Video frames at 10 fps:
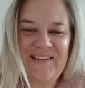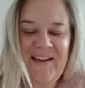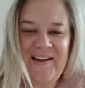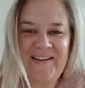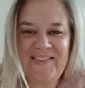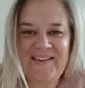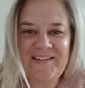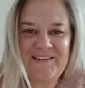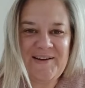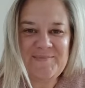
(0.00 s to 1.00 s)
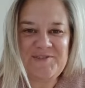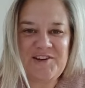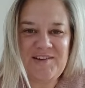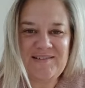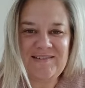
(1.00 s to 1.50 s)
Hi there, I'm
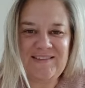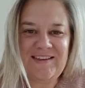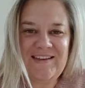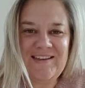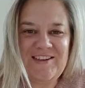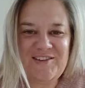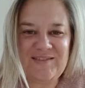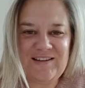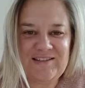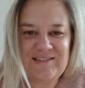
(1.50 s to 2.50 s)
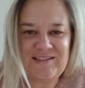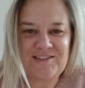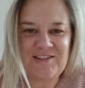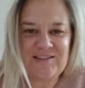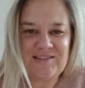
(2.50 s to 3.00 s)
Jo, the curate at St
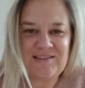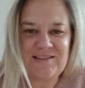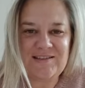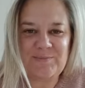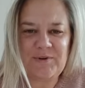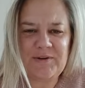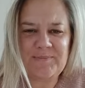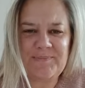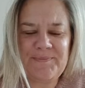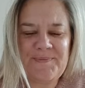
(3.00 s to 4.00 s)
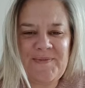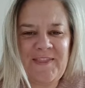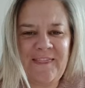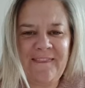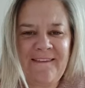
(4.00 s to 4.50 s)
Giles in Desborough.
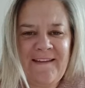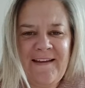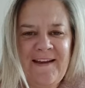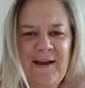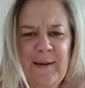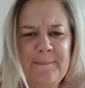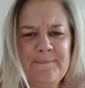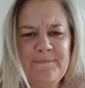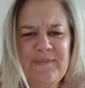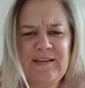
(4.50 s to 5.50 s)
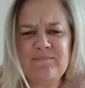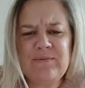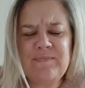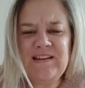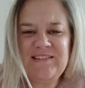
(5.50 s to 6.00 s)
There have
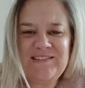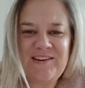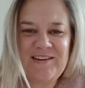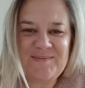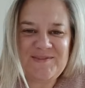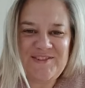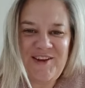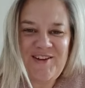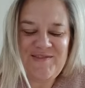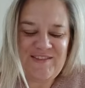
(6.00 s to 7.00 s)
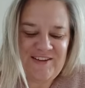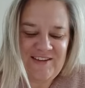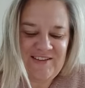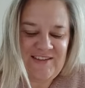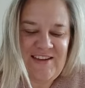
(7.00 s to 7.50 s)
been many times
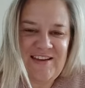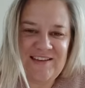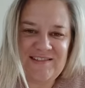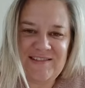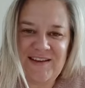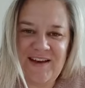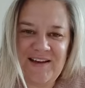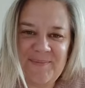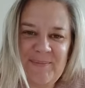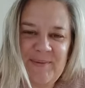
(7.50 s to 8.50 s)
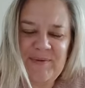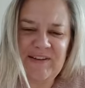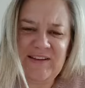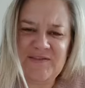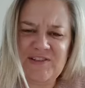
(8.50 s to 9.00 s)
over the years that people
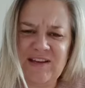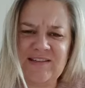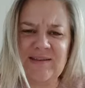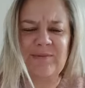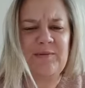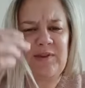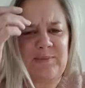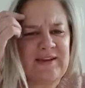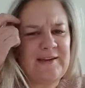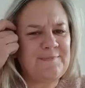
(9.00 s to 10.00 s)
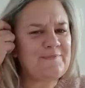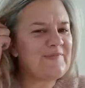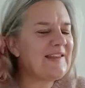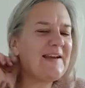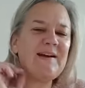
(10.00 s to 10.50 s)
have shared something with me
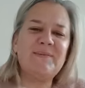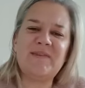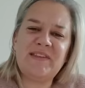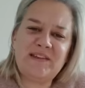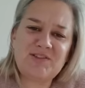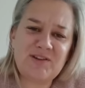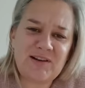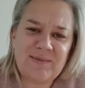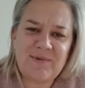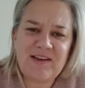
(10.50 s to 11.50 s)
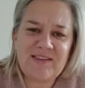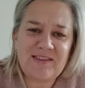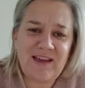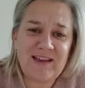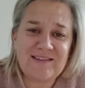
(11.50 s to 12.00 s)
that they're struggling with,
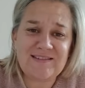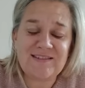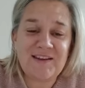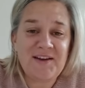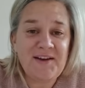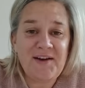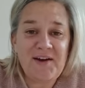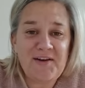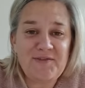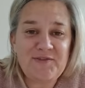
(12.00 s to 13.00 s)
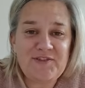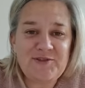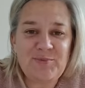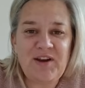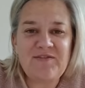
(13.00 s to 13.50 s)
and I've offered to
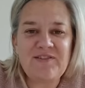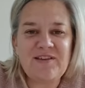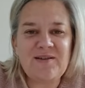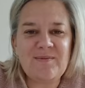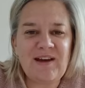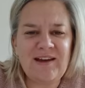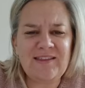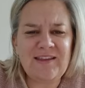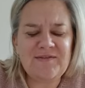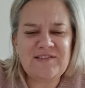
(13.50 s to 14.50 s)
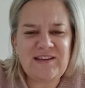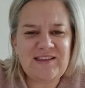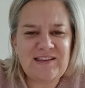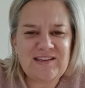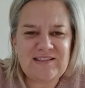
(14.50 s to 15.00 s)
pray for them, and they've said
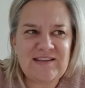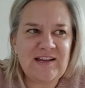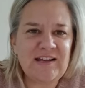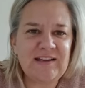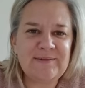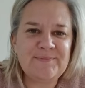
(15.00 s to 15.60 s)
things like,